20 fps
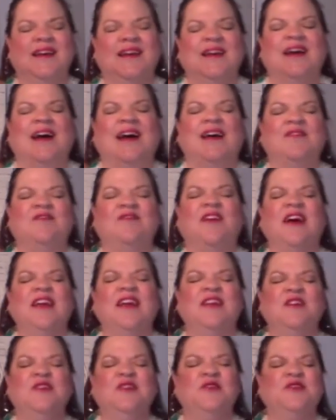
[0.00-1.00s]
I
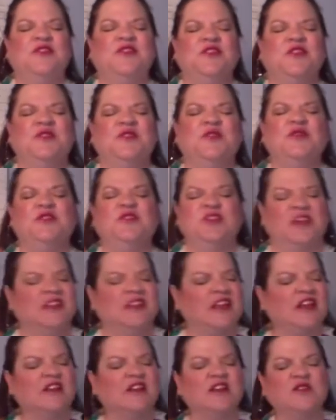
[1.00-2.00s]
invite you to
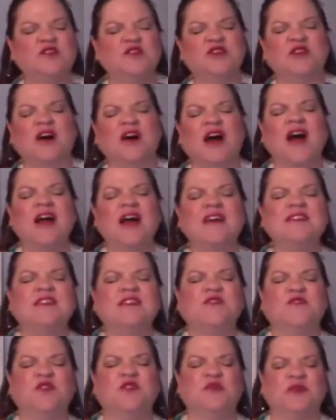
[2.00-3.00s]
gently close your
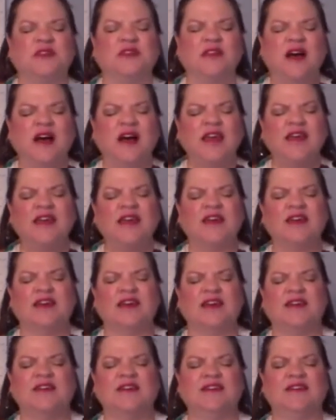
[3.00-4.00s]
eyes if you would like,
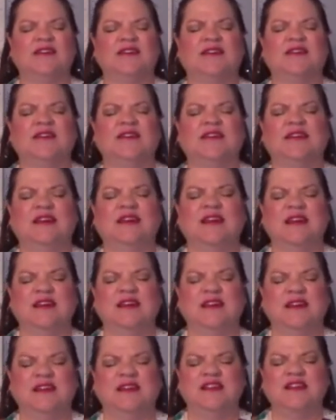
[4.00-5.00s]

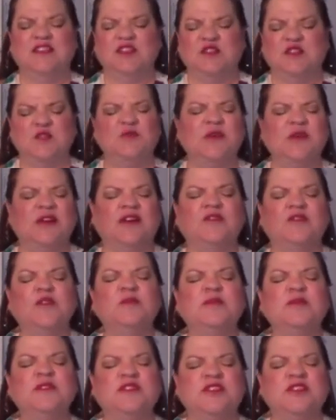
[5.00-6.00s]
and assume whatever
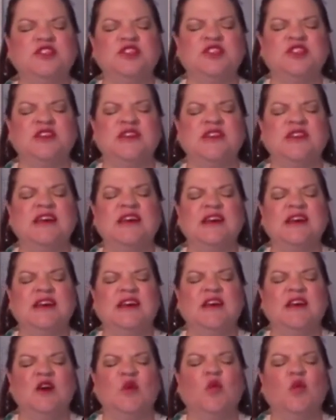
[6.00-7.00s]
position
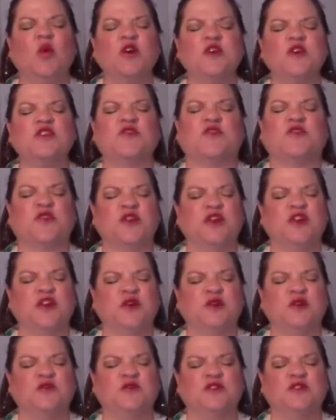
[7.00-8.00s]
works for
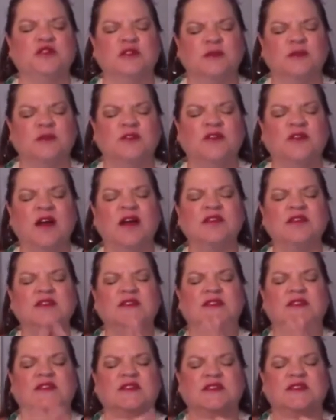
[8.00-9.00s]
you. For some of
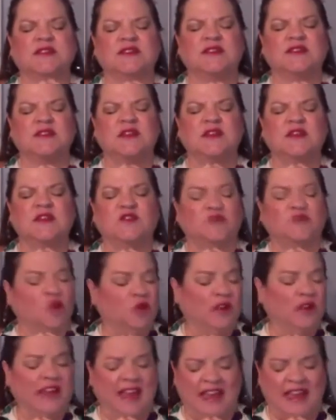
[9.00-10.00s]
us, it's
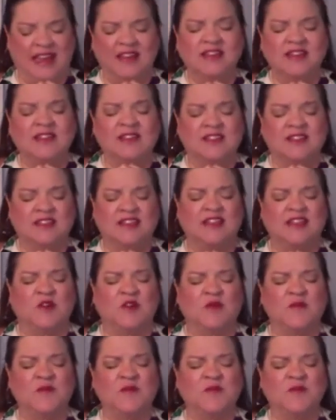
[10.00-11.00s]
folding hands
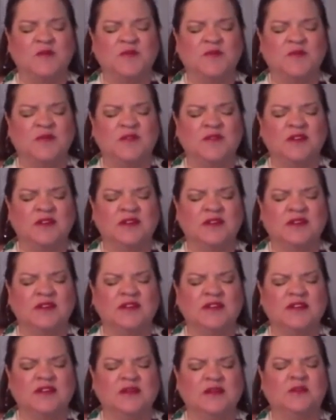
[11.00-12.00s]
still.
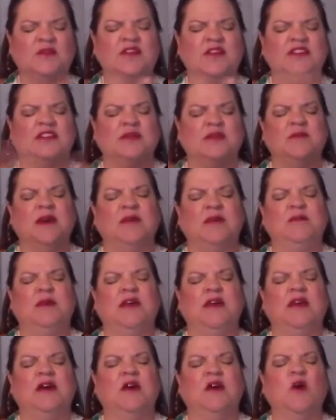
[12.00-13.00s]
Some of us, it might
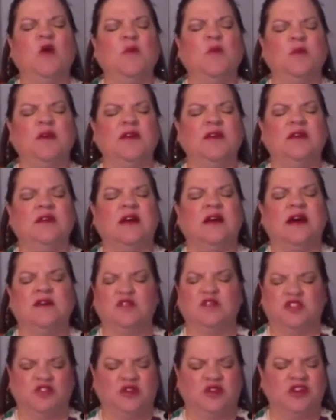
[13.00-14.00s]
be open,
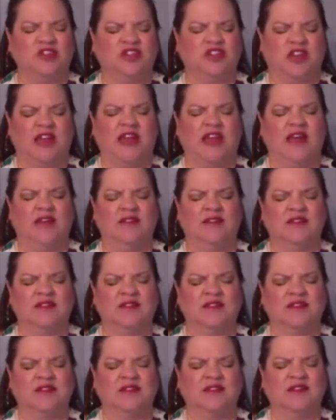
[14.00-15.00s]
outstretched
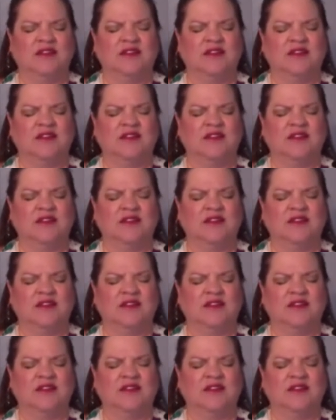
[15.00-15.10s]
hands.